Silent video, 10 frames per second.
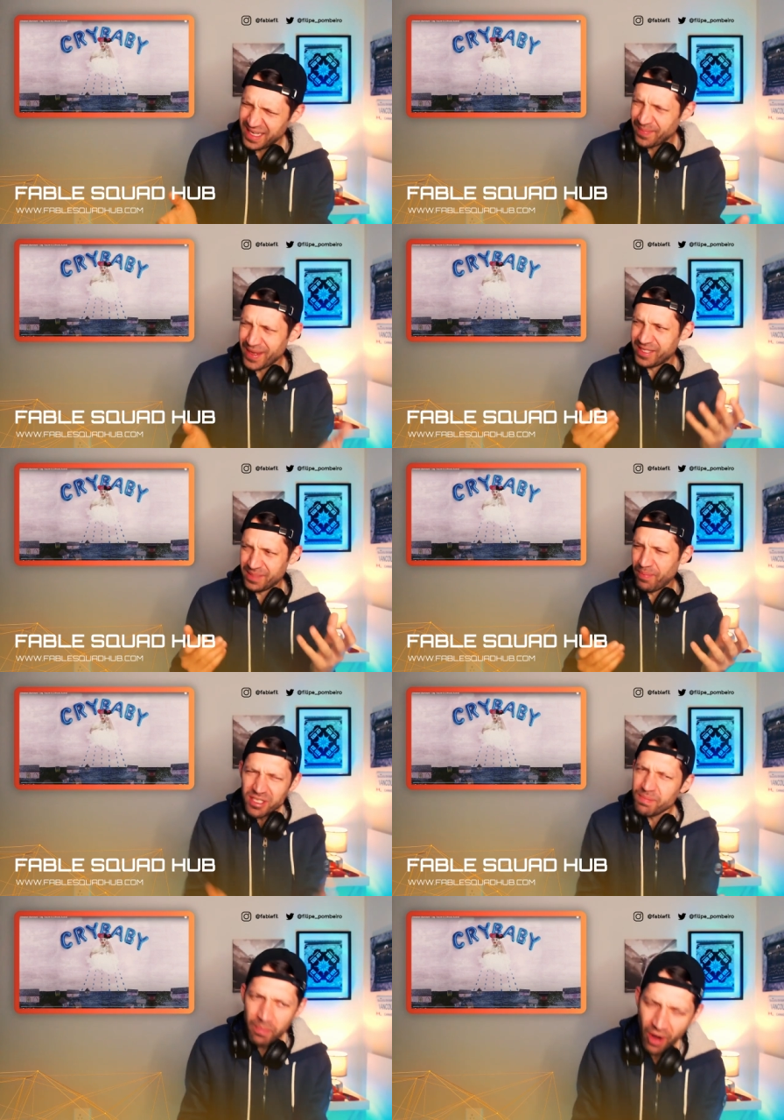Am I
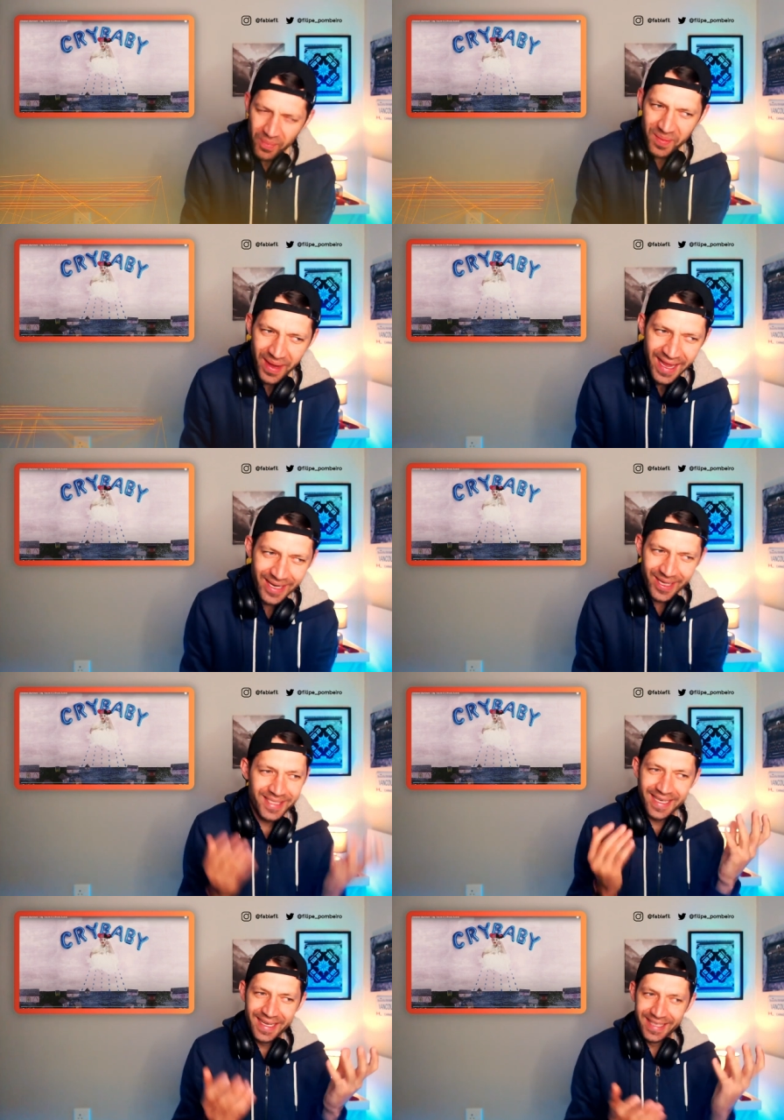supposed to be bobbing my head?
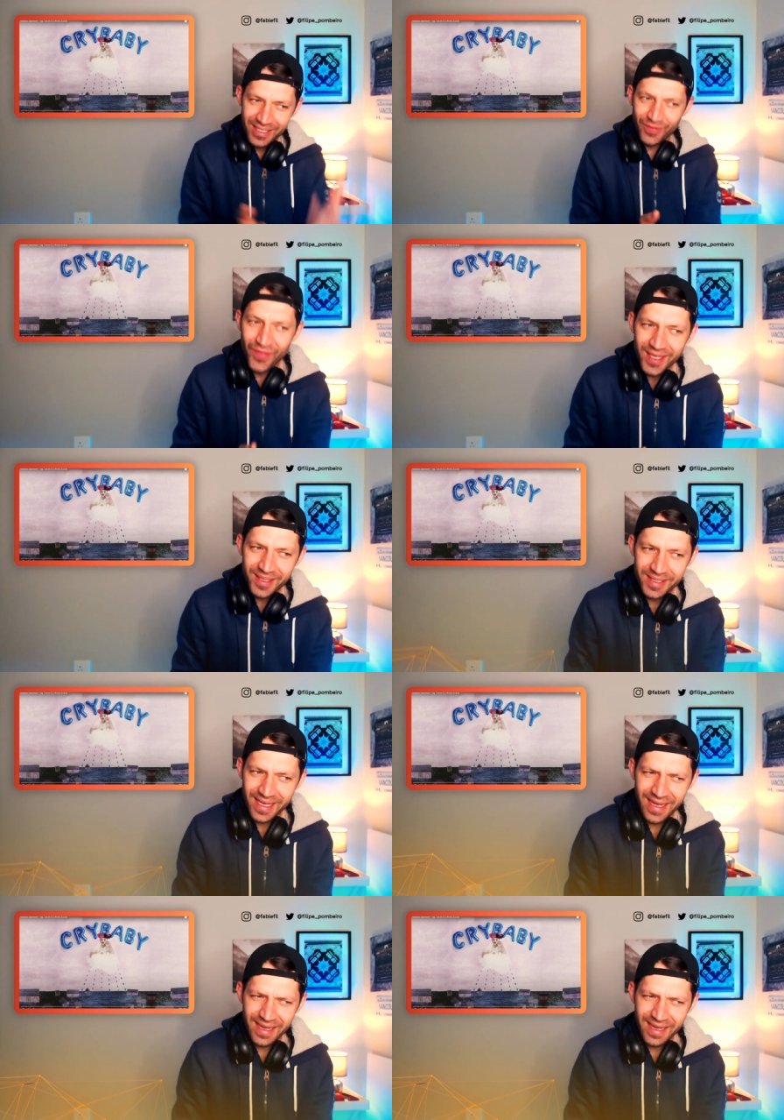Because this feels,